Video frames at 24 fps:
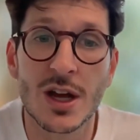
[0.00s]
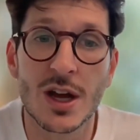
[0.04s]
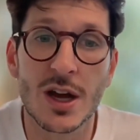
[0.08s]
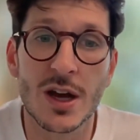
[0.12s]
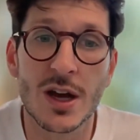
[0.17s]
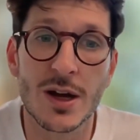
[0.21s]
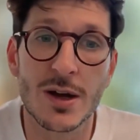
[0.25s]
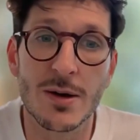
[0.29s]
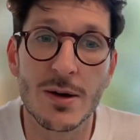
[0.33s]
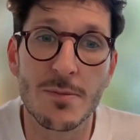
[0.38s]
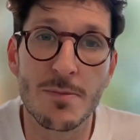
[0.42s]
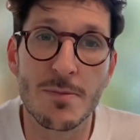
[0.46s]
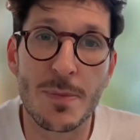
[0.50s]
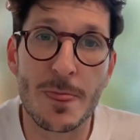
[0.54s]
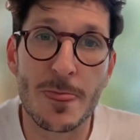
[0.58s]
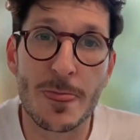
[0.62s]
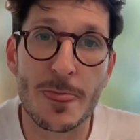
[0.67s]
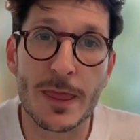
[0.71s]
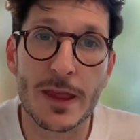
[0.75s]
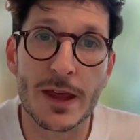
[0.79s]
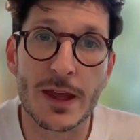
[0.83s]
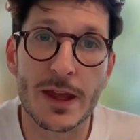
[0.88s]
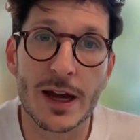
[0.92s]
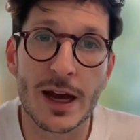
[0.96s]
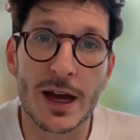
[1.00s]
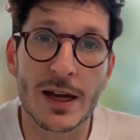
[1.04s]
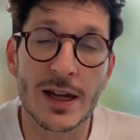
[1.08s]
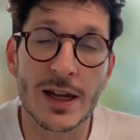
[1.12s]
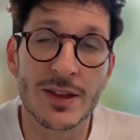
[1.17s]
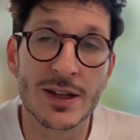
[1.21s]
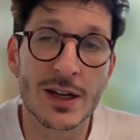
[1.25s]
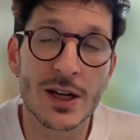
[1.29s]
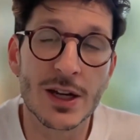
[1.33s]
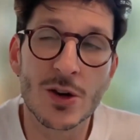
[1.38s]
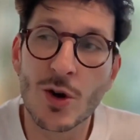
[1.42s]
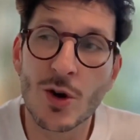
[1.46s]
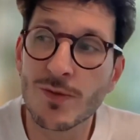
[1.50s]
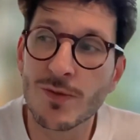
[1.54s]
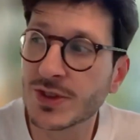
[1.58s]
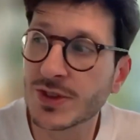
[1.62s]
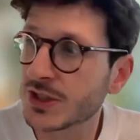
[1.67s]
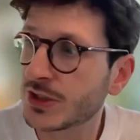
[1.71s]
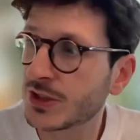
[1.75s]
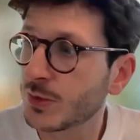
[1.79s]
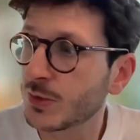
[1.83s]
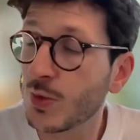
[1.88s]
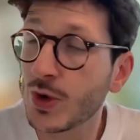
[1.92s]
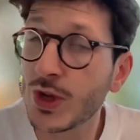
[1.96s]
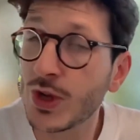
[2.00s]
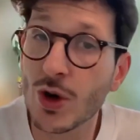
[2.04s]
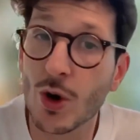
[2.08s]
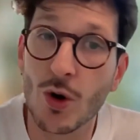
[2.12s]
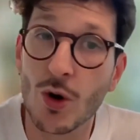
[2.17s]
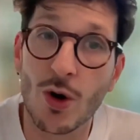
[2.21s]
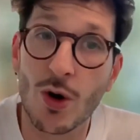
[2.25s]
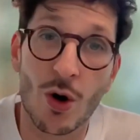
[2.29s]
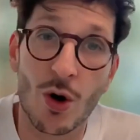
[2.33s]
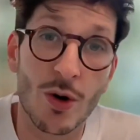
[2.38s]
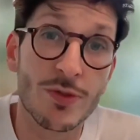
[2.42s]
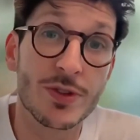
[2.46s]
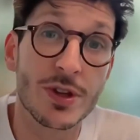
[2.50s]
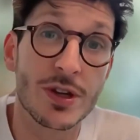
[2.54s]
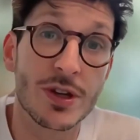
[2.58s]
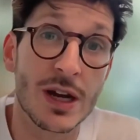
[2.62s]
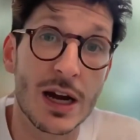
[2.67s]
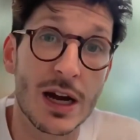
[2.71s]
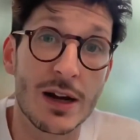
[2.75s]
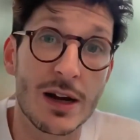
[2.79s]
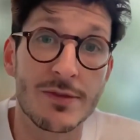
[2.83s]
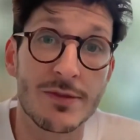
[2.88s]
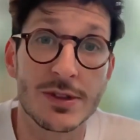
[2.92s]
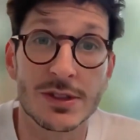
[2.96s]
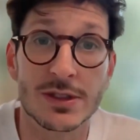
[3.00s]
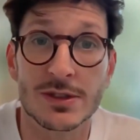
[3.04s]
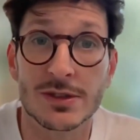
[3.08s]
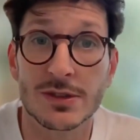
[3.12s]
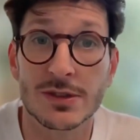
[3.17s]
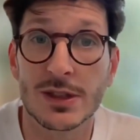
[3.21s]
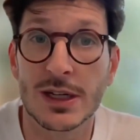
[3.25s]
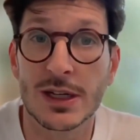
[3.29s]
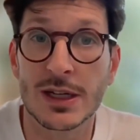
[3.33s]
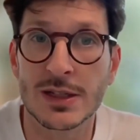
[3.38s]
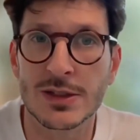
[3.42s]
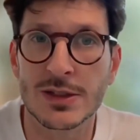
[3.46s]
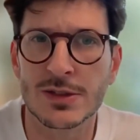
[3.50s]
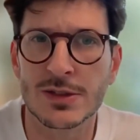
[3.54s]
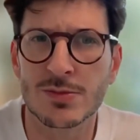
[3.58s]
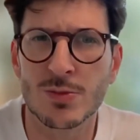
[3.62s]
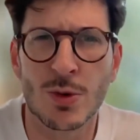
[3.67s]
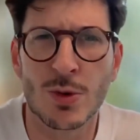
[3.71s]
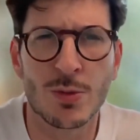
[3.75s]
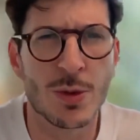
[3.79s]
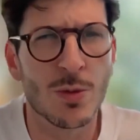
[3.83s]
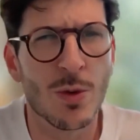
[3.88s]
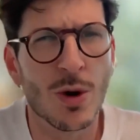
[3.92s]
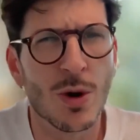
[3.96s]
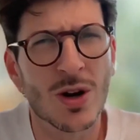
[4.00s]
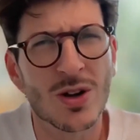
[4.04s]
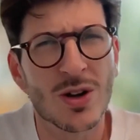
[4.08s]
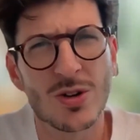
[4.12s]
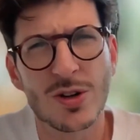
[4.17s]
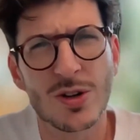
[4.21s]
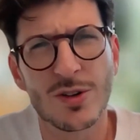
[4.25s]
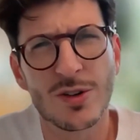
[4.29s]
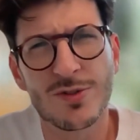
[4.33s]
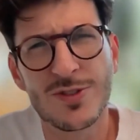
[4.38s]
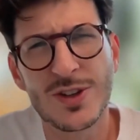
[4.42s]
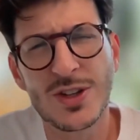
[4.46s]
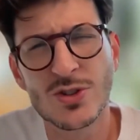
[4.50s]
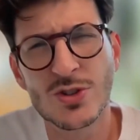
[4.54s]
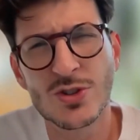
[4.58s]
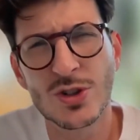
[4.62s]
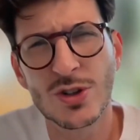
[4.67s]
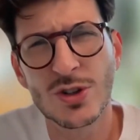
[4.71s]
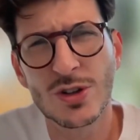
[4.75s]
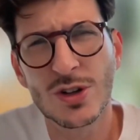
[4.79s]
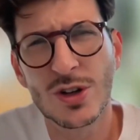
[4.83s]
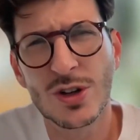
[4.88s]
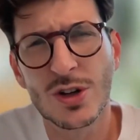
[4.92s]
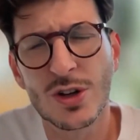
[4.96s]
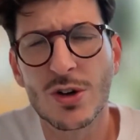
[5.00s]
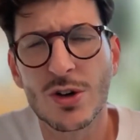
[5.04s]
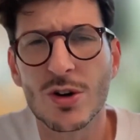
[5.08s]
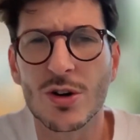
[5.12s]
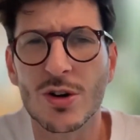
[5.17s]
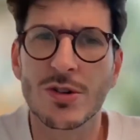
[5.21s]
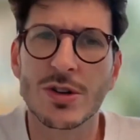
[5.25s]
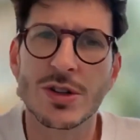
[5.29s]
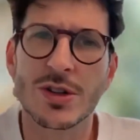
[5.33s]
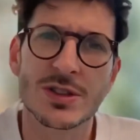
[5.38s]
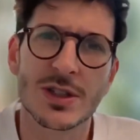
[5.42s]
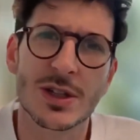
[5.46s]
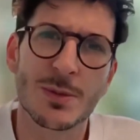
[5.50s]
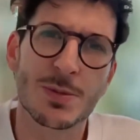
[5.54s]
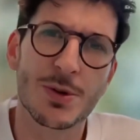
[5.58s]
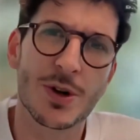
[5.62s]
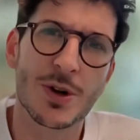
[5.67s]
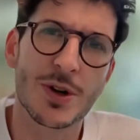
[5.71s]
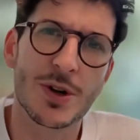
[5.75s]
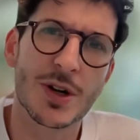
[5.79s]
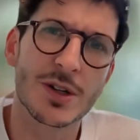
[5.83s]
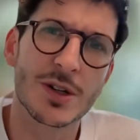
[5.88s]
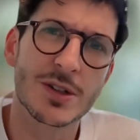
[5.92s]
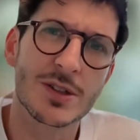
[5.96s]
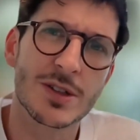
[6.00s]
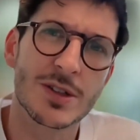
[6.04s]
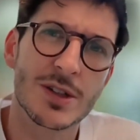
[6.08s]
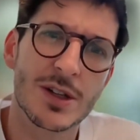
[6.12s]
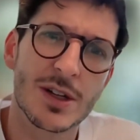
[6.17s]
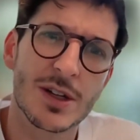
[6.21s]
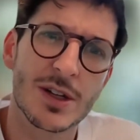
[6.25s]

And I think a conversation we all often have is what we're working on, a feature or is it a product?